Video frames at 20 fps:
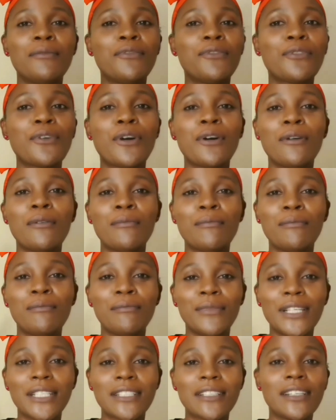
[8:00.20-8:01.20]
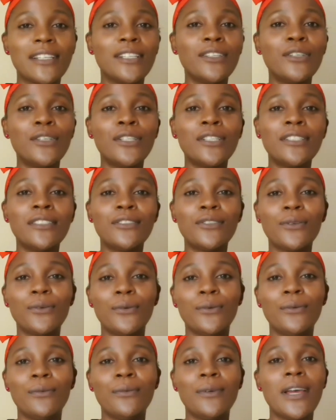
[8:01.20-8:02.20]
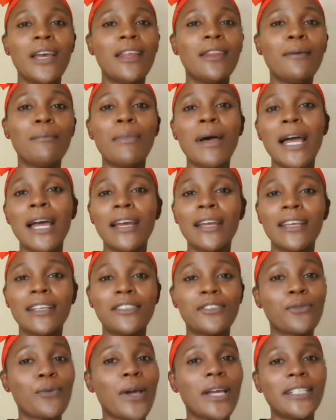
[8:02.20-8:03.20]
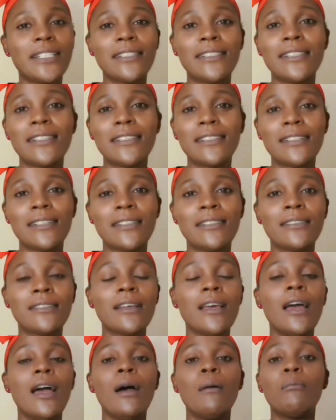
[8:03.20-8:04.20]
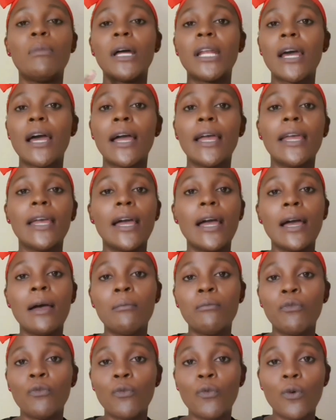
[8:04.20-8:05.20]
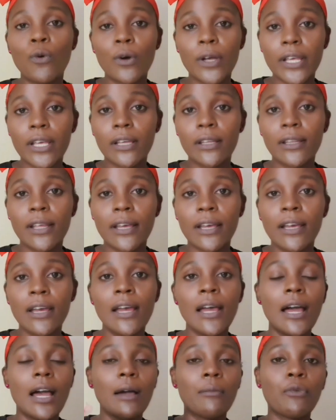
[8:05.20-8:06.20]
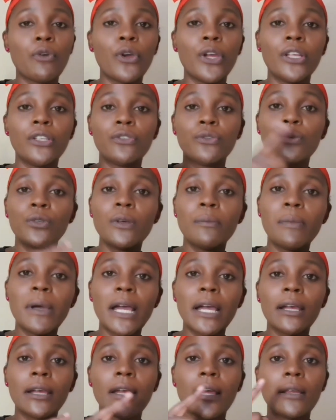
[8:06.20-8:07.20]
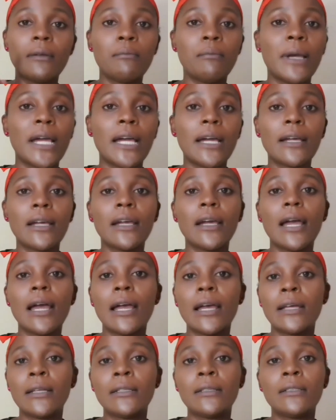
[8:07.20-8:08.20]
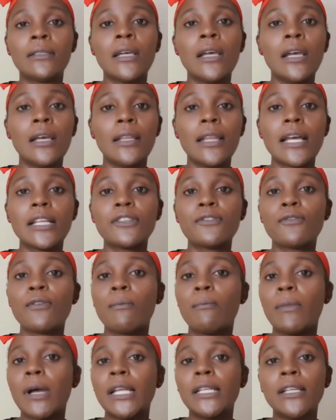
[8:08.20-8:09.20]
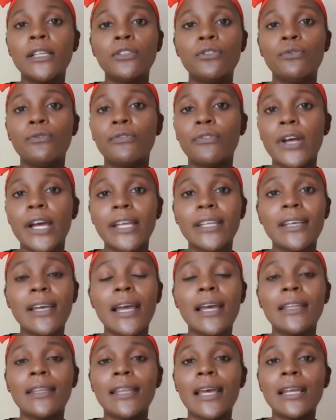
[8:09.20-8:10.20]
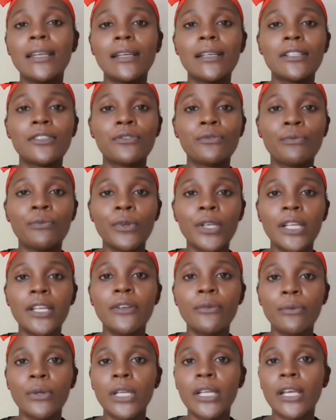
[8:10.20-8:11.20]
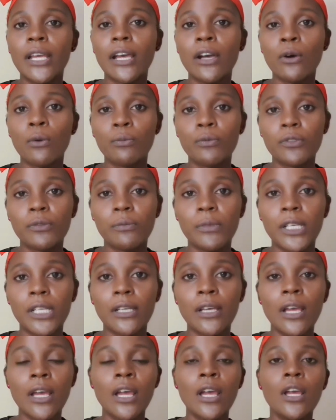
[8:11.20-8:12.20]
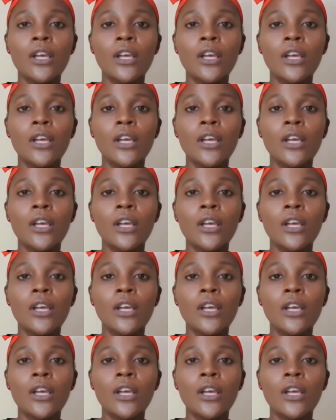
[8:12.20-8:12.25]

from the salon to the bank, it's quite a distance. But I am walking there. I'm going to the bank and back, and that's from Monday to Friday, and that has really, really helped me.